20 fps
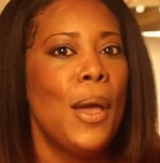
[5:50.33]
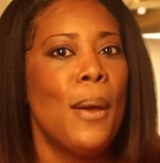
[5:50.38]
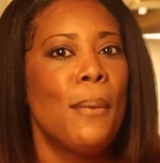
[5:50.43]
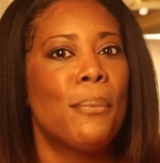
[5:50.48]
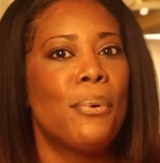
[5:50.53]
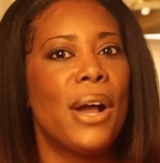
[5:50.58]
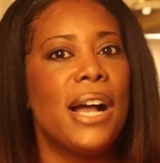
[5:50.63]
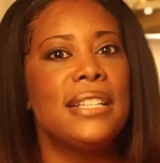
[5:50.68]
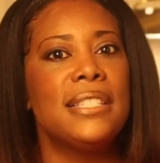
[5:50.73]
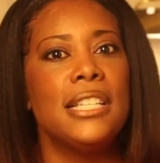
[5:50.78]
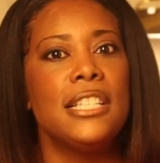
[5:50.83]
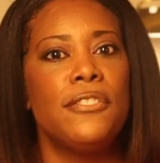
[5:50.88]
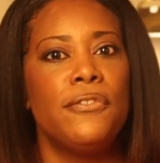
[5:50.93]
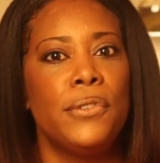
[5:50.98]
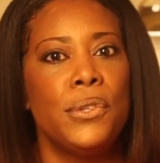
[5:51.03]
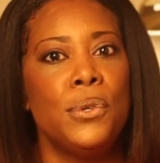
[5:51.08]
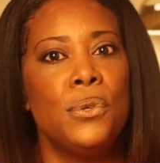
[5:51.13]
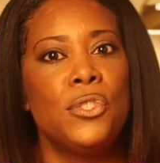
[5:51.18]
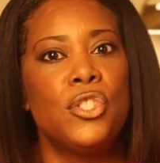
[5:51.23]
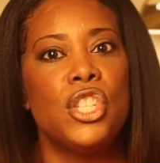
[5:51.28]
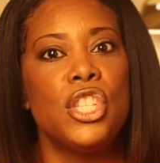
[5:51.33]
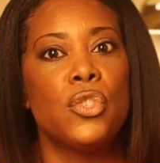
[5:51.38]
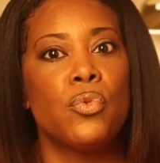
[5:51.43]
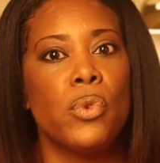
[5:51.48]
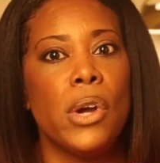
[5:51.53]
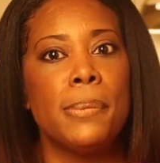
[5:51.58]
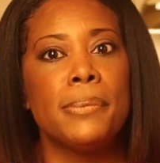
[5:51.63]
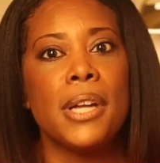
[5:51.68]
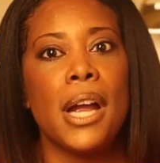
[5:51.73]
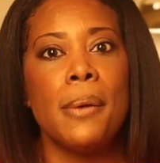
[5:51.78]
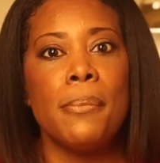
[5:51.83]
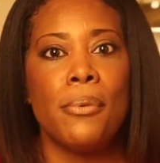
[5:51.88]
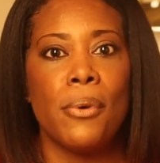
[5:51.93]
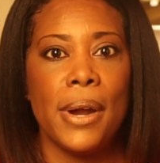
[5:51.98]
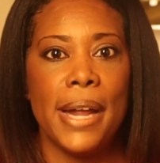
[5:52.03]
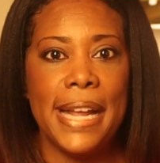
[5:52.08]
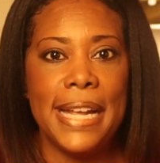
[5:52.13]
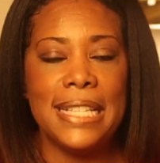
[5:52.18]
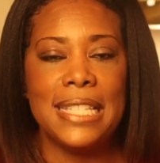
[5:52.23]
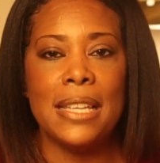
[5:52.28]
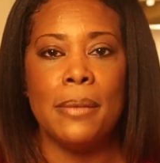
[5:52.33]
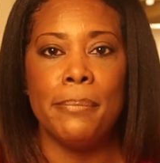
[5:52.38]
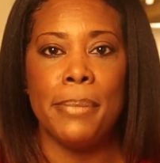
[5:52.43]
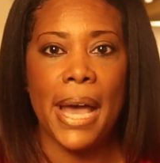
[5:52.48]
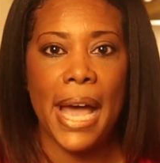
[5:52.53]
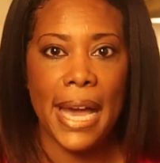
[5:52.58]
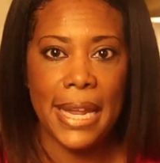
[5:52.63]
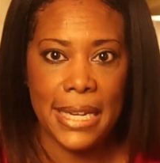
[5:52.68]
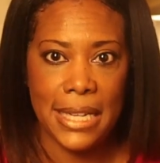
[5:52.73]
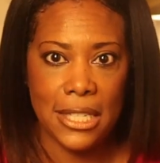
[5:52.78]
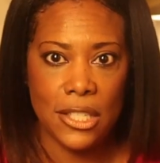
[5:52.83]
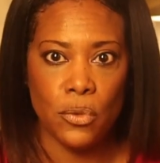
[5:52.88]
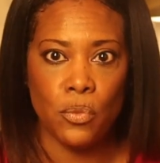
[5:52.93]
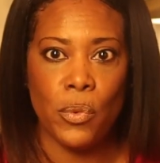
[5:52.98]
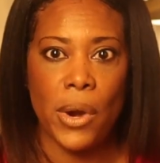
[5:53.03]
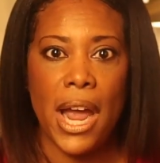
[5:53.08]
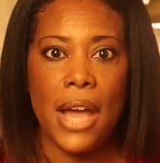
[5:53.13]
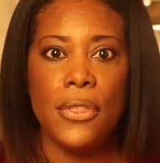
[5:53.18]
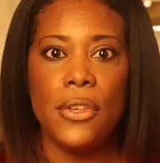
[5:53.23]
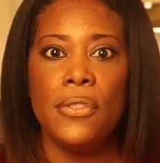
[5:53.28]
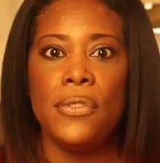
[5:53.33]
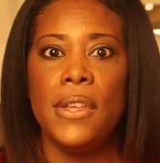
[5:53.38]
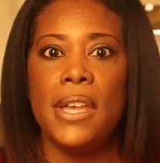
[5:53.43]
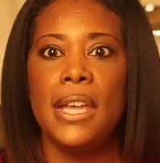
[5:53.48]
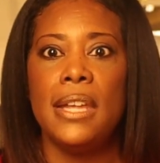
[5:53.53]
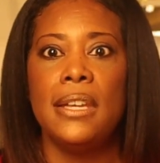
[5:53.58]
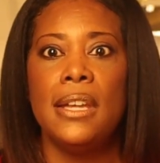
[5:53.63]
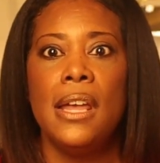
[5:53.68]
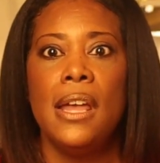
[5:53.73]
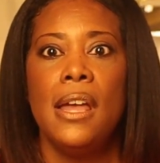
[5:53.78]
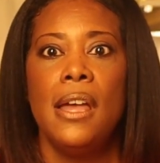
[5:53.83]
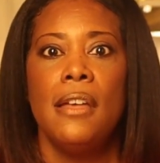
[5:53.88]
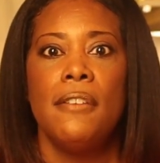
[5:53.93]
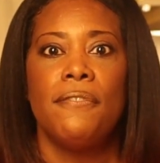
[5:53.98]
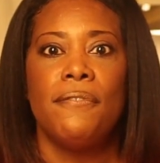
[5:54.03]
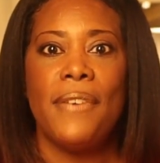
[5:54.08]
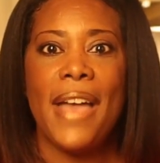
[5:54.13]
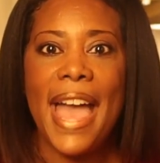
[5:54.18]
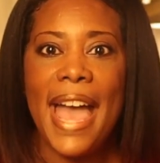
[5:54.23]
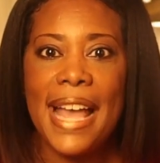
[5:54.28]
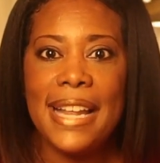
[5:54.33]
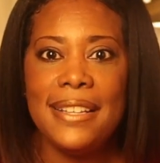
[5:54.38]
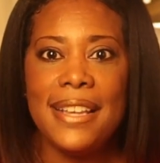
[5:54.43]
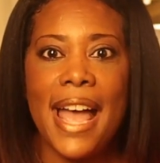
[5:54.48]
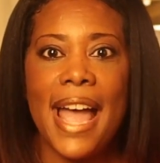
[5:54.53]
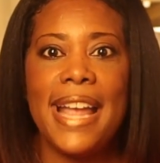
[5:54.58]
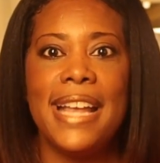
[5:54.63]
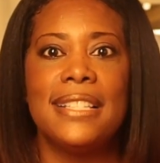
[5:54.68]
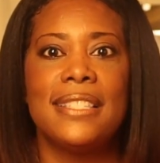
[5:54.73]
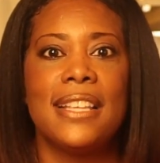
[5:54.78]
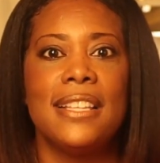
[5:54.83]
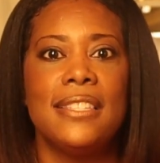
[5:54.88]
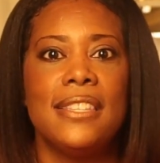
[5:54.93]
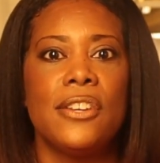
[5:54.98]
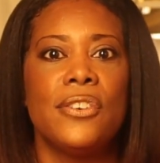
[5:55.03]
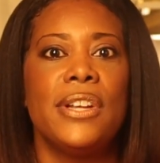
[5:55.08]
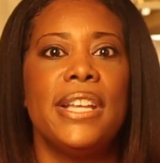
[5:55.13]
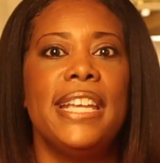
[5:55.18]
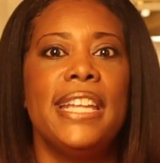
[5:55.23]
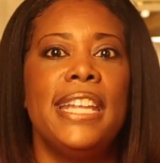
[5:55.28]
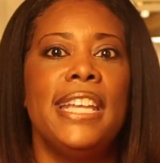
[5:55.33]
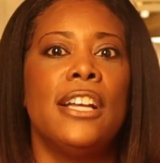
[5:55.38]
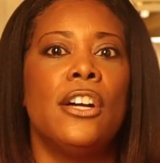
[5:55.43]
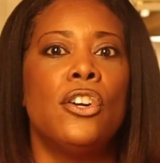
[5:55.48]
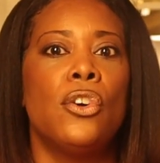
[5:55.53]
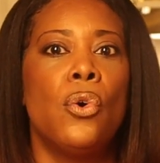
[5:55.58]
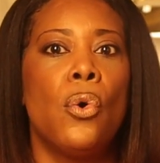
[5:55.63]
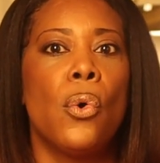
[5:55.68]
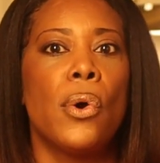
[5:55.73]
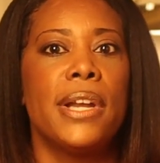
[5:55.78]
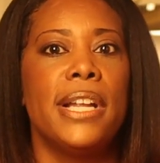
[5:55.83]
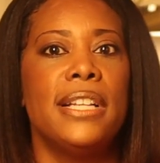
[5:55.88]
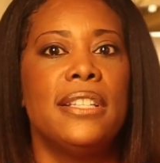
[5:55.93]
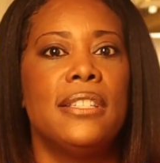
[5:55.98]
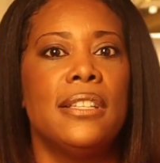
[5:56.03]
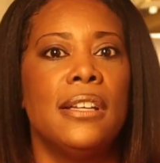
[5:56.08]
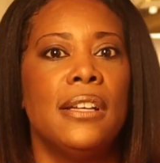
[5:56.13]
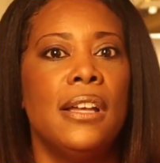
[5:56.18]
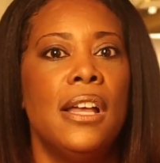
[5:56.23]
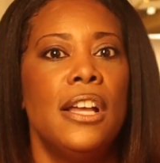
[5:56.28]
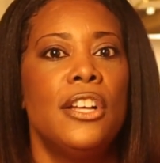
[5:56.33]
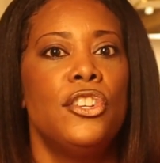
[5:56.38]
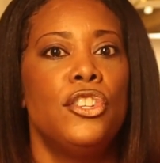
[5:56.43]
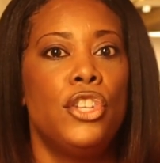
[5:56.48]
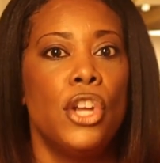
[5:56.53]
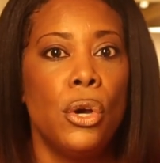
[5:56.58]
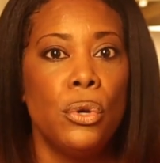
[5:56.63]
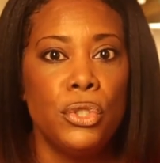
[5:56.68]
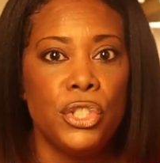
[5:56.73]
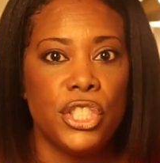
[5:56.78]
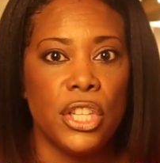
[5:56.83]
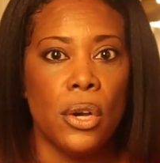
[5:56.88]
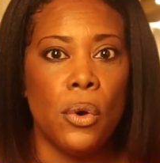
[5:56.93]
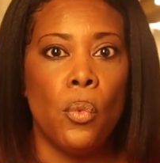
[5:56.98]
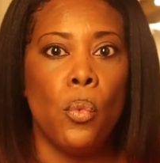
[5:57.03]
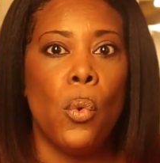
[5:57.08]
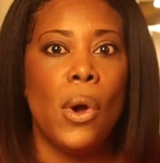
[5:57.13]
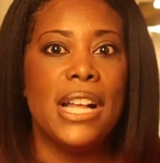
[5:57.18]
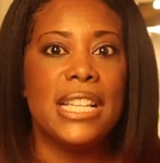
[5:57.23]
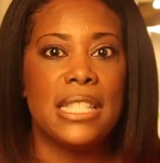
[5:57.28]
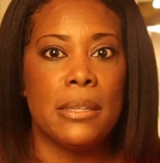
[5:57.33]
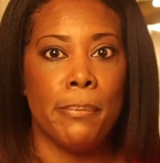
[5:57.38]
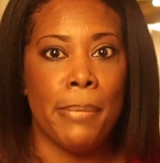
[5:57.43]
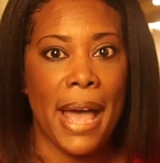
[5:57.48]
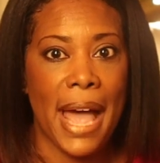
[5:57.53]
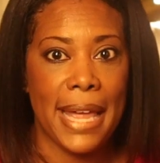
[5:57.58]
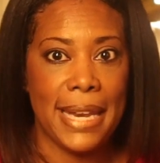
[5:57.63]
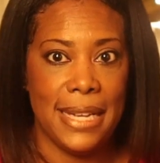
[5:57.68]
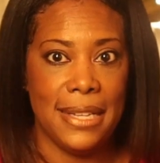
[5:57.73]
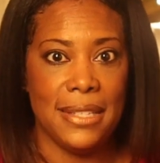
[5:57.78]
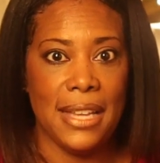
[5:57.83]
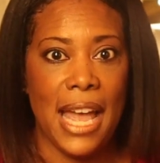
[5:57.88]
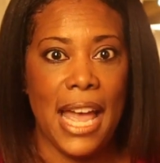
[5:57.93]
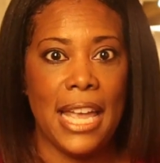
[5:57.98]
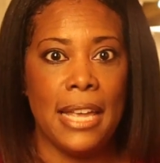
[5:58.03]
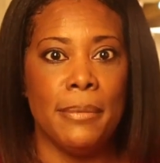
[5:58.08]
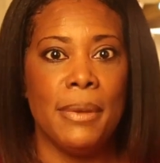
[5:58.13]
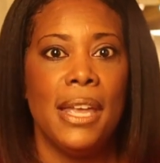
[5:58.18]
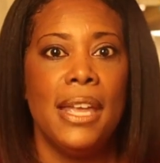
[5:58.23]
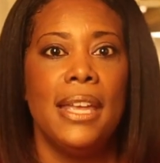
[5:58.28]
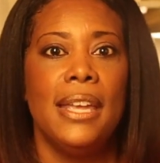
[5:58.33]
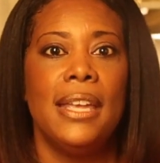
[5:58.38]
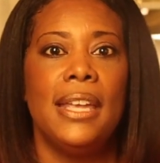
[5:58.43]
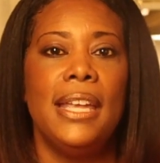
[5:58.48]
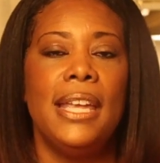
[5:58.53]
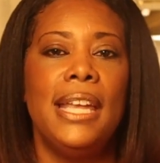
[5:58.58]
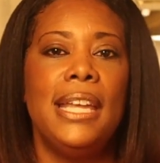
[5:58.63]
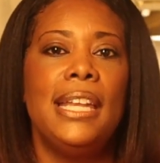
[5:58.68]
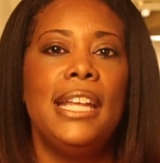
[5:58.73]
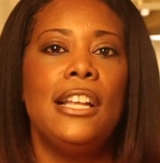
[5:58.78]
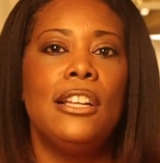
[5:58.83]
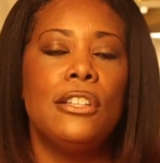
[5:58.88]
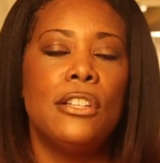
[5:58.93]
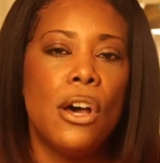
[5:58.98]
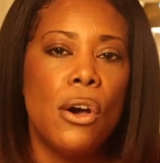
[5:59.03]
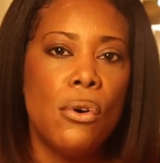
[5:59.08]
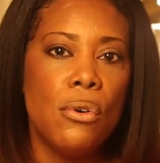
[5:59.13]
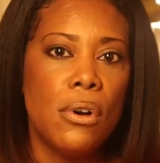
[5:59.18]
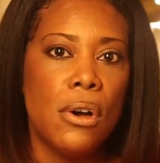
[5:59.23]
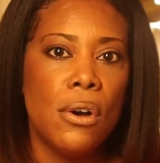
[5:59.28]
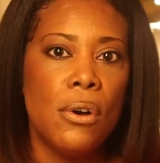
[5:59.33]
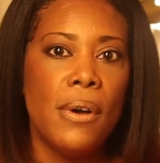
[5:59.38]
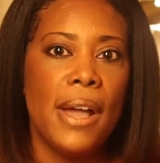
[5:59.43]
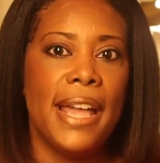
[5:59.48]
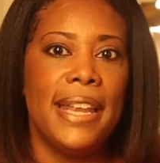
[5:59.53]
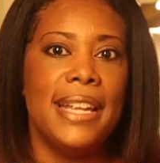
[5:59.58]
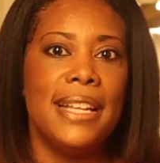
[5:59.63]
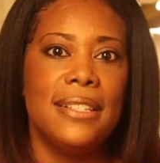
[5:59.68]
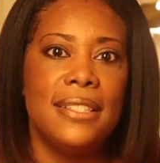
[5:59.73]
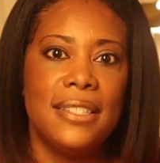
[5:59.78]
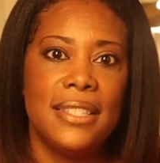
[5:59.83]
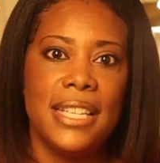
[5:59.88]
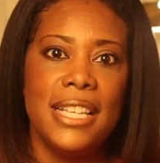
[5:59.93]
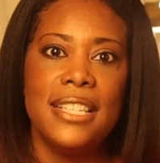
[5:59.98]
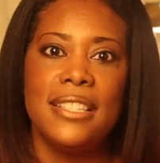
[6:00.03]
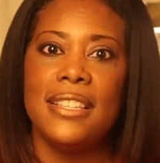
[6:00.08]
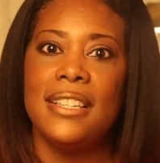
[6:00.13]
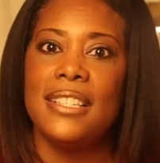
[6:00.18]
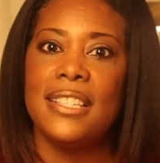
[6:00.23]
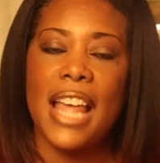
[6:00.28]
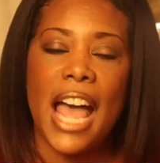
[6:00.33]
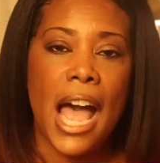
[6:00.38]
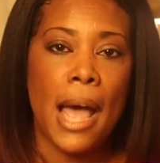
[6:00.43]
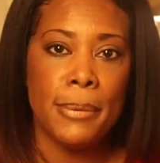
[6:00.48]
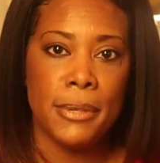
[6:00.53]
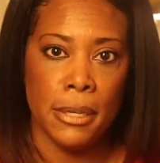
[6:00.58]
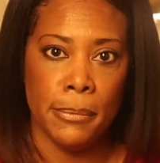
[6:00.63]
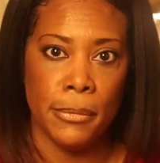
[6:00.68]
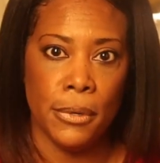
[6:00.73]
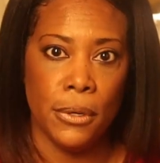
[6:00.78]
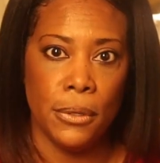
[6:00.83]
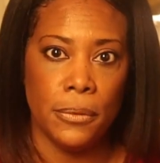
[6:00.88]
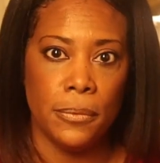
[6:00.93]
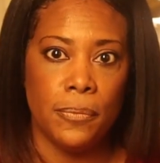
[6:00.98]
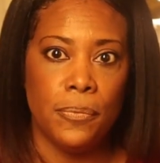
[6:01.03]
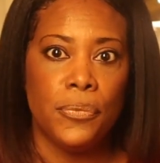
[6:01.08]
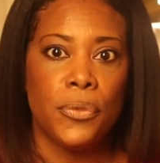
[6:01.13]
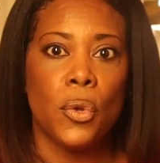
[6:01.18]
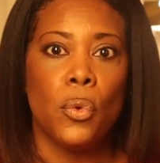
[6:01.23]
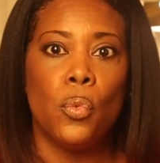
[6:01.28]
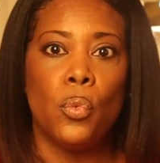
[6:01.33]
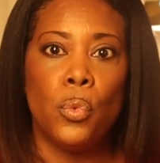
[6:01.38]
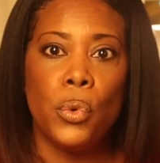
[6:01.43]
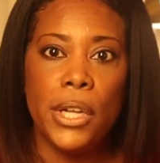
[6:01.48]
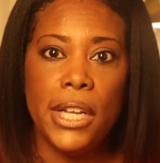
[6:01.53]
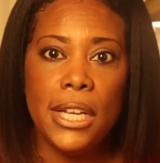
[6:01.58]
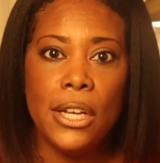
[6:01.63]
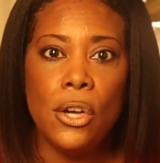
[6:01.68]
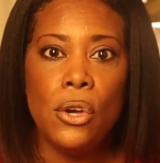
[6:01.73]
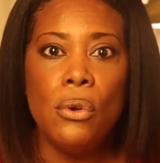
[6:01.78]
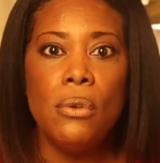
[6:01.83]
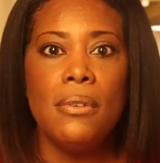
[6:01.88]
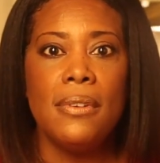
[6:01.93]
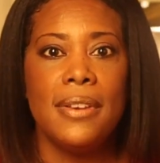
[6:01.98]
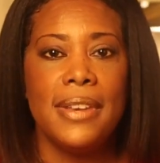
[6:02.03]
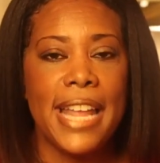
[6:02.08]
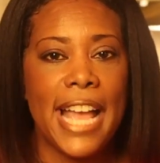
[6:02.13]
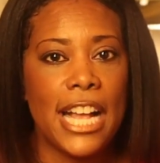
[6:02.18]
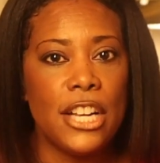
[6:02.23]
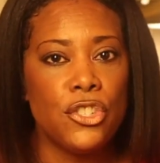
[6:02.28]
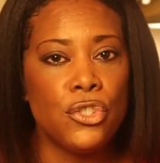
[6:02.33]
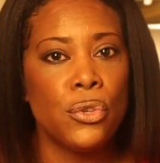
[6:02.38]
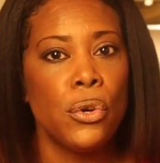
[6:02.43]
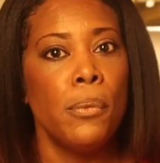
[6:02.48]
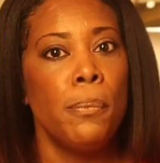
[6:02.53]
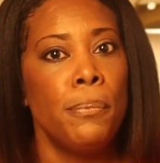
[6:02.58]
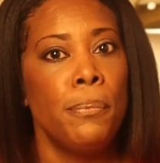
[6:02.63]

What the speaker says: Processed foods disrupt our brains and bodies. Rather than fad diets, consider eating according to dosha, one's body type. Eating local and in season is optimal. Real, natural,